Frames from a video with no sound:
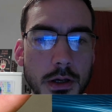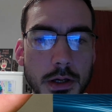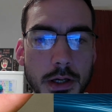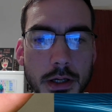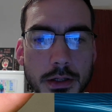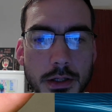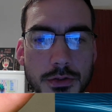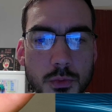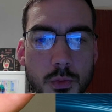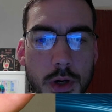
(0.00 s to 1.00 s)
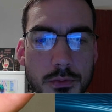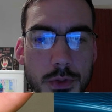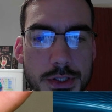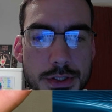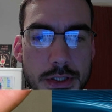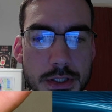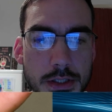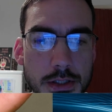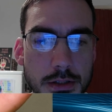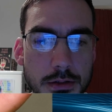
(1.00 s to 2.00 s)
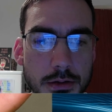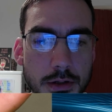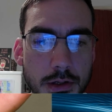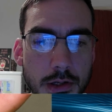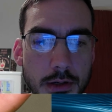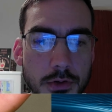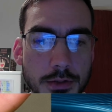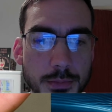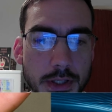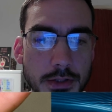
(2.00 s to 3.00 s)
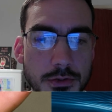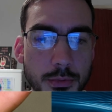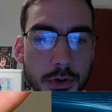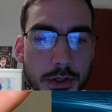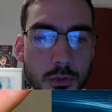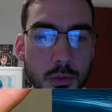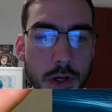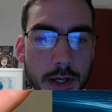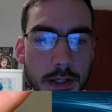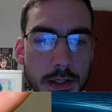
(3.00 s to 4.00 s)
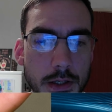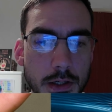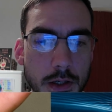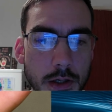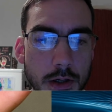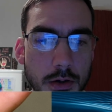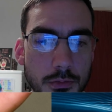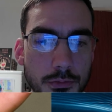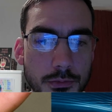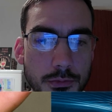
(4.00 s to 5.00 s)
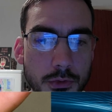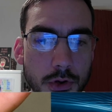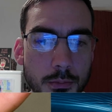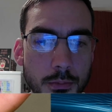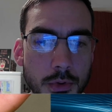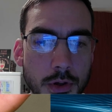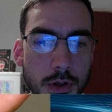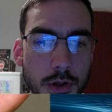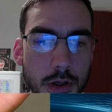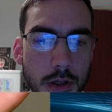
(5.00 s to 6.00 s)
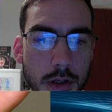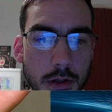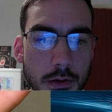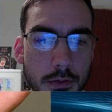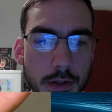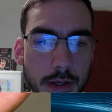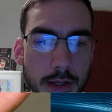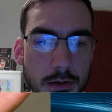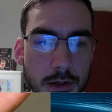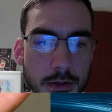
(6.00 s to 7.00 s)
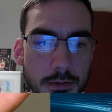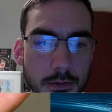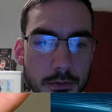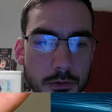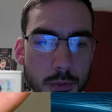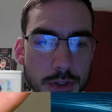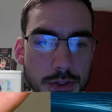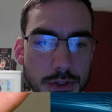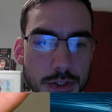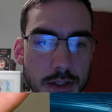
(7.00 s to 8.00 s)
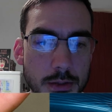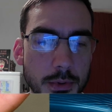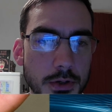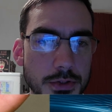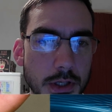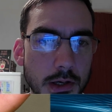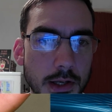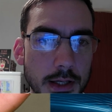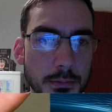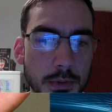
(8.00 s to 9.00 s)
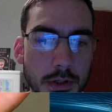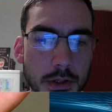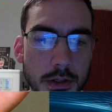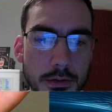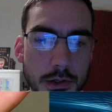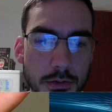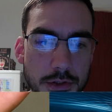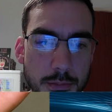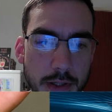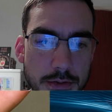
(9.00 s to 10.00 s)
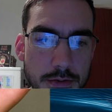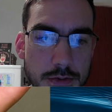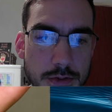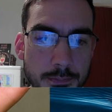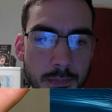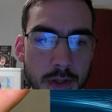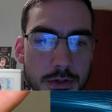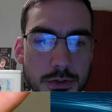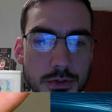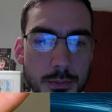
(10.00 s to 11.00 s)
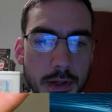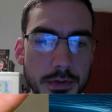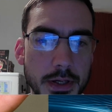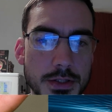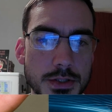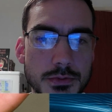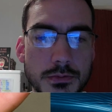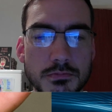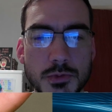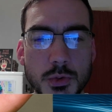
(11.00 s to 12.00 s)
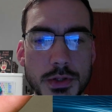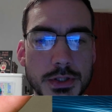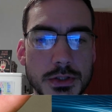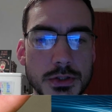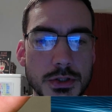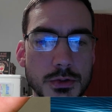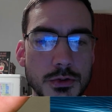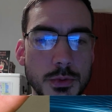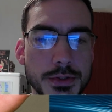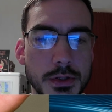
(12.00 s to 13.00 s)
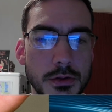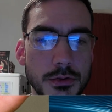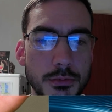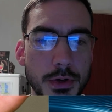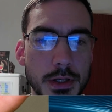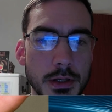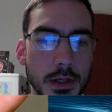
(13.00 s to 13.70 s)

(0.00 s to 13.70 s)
And it's when we see the lifeline begin to break away from the headline that we see a person claim their independence. So it's about the age of 22, 23,